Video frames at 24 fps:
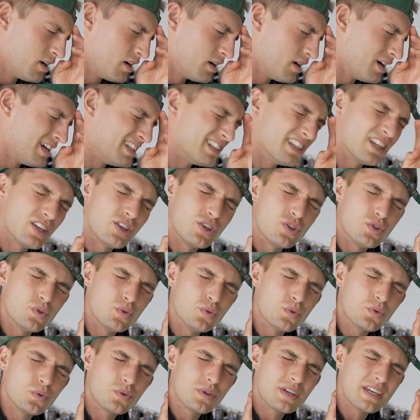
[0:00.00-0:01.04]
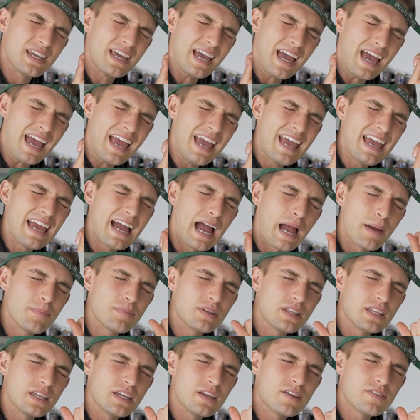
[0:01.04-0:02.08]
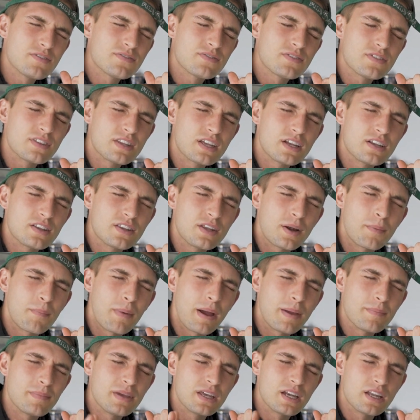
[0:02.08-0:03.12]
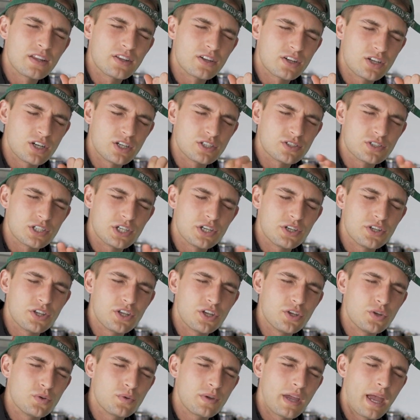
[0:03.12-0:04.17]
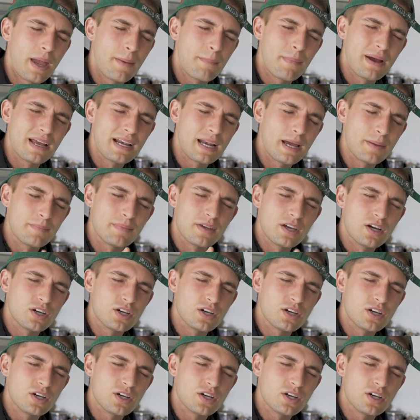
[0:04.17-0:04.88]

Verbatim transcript: uh, in the UK, I believe. There, there might be another country, the UK might not be